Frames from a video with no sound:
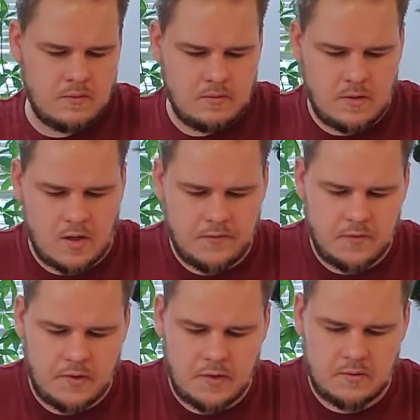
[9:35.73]
coffee
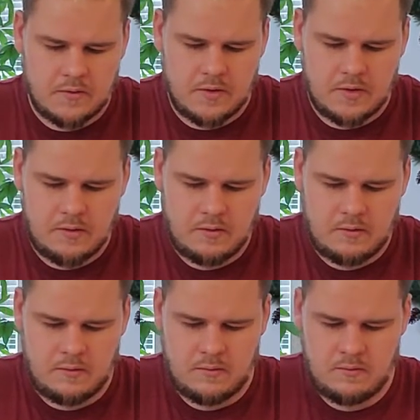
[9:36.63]
grounds in it,
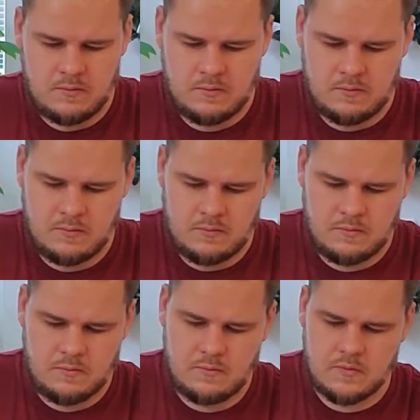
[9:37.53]

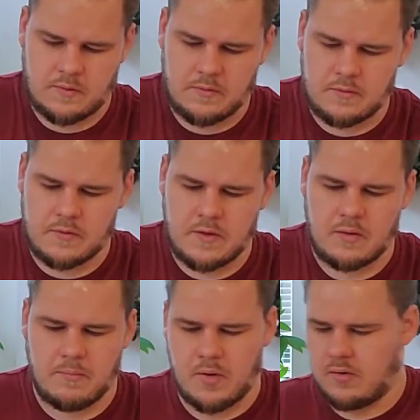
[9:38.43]
something to
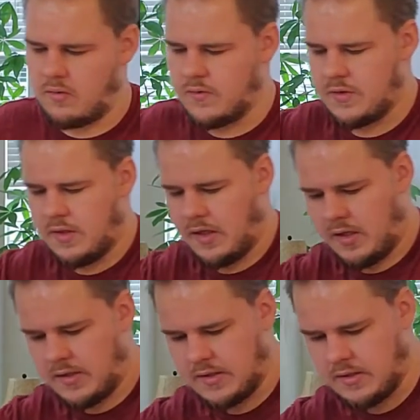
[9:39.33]
decompose. It
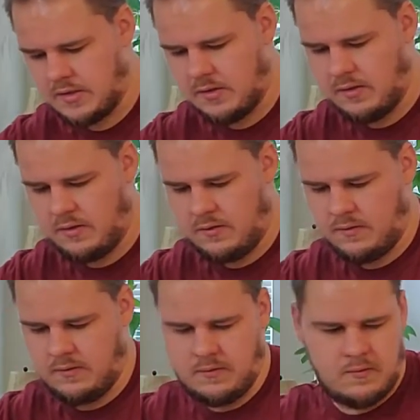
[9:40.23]
has
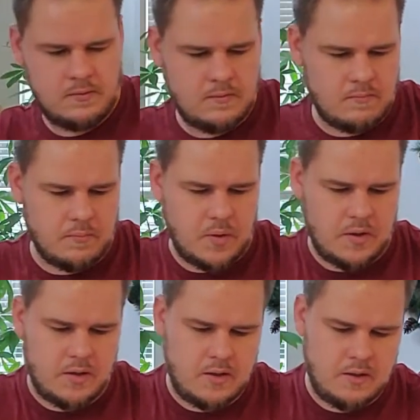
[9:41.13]

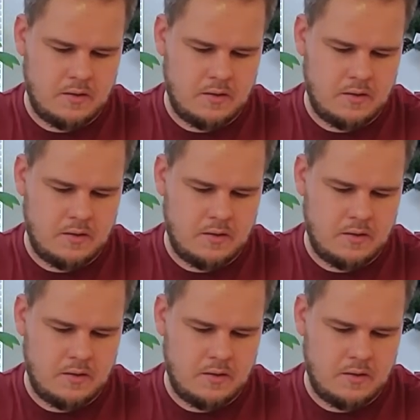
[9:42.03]
bark